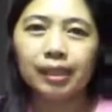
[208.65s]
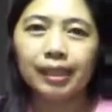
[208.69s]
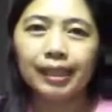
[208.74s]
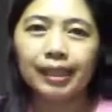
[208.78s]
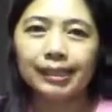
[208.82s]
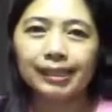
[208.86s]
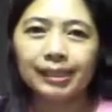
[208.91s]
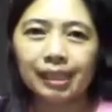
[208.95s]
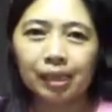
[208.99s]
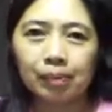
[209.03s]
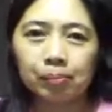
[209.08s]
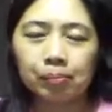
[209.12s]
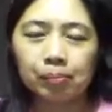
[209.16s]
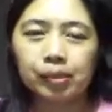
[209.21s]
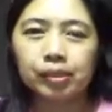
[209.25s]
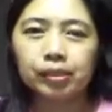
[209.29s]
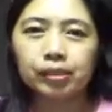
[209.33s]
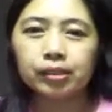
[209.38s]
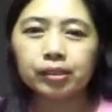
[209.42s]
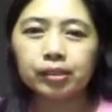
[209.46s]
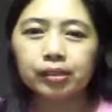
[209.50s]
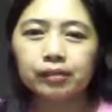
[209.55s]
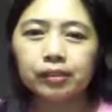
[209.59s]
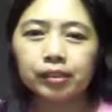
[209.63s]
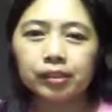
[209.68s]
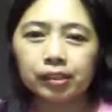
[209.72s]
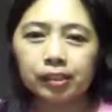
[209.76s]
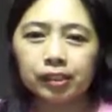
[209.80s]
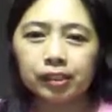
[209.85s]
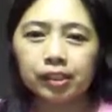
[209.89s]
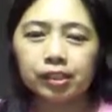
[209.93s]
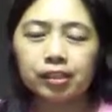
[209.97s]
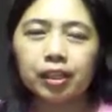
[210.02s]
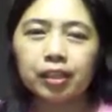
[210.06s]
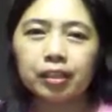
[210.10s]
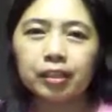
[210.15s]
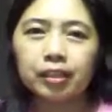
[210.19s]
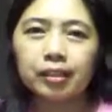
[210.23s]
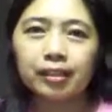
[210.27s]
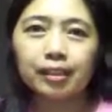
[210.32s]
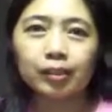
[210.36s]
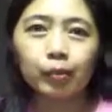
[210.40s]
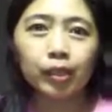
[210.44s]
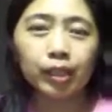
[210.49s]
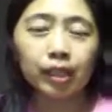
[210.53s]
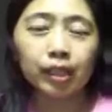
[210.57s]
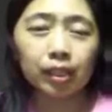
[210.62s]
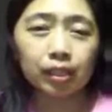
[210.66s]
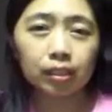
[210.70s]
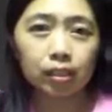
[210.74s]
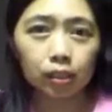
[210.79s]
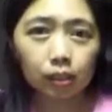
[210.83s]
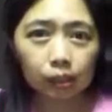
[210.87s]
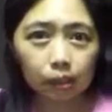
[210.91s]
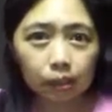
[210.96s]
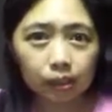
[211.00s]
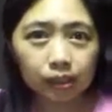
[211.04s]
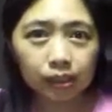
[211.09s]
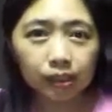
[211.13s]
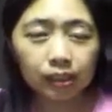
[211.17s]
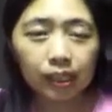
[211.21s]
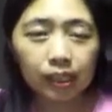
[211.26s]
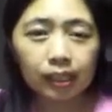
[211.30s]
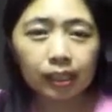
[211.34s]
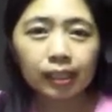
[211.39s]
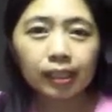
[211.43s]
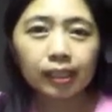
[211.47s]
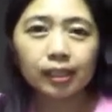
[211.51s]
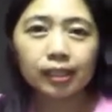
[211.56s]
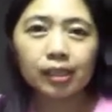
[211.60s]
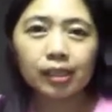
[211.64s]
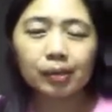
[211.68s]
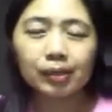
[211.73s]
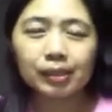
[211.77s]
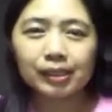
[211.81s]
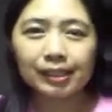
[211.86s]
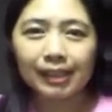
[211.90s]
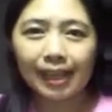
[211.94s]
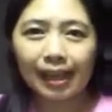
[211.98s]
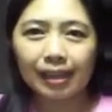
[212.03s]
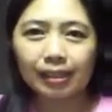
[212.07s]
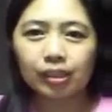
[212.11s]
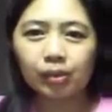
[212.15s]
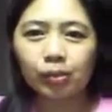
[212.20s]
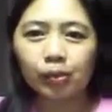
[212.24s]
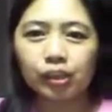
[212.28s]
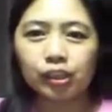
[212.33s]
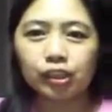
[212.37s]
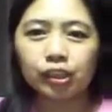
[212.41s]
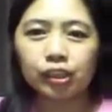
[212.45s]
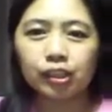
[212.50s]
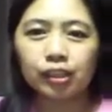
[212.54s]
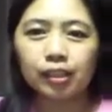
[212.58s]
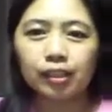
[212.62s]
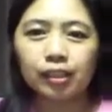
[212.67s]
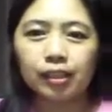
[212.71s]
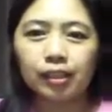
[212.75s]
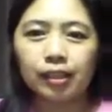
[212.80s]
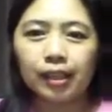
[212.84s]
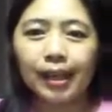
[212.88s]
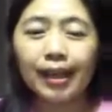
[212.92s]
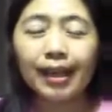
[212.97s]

examples of auxiliary that we can use in our tag question.